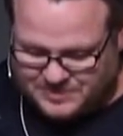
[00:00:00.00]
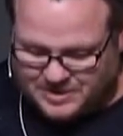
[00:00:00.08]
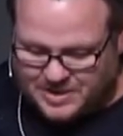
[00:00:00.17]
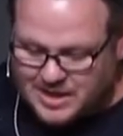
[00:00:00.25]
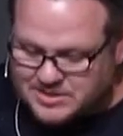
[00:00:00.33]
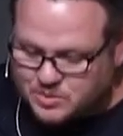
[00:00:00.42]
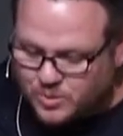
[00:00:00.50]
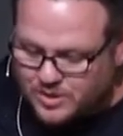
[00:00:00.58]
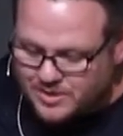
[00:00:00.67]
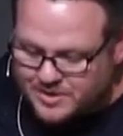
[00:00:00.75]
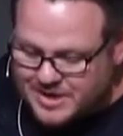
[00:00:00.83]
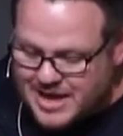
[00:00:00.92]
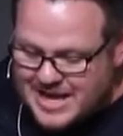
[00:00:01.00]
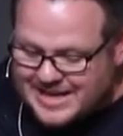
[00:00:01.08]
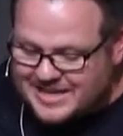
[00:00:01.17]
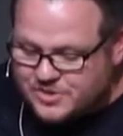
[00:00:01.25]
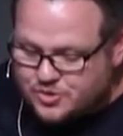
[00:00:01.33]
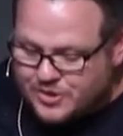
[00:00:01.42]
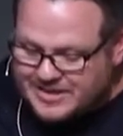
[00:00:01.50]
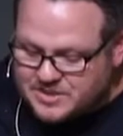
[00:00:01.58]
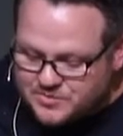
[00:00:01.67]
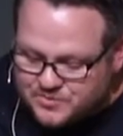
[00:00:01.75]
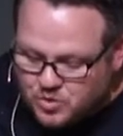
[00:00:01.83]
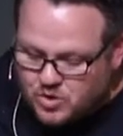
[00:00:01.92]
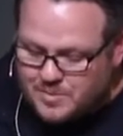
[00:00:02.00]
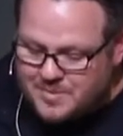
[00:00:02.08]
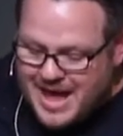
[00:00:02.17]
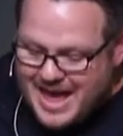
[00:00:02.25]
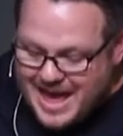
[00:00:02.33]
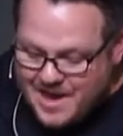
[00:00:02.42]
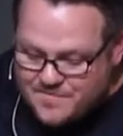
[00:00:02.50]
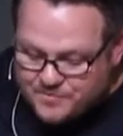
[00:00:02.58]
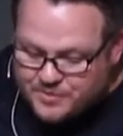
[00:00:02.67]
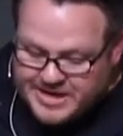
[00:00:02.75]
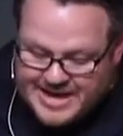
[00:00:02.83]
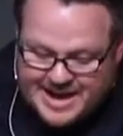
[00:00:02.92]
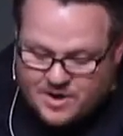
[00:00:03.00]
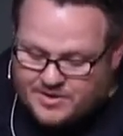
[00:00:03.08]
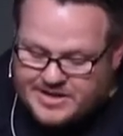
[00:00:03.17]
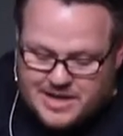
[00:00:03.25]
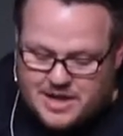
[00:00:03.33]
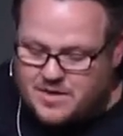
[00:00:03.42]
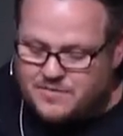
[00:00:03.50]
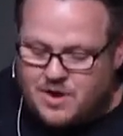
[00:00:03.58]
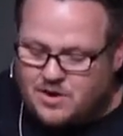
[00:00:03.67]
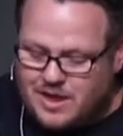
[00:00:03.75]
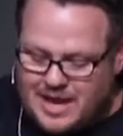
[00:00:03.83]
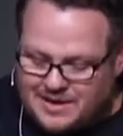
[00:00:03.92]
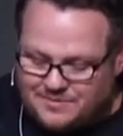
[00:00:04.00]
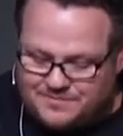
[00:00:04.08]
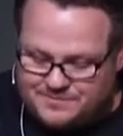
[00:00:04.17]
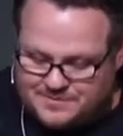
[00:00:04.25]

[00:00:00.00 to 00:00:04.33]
God's word can transform every area of our life.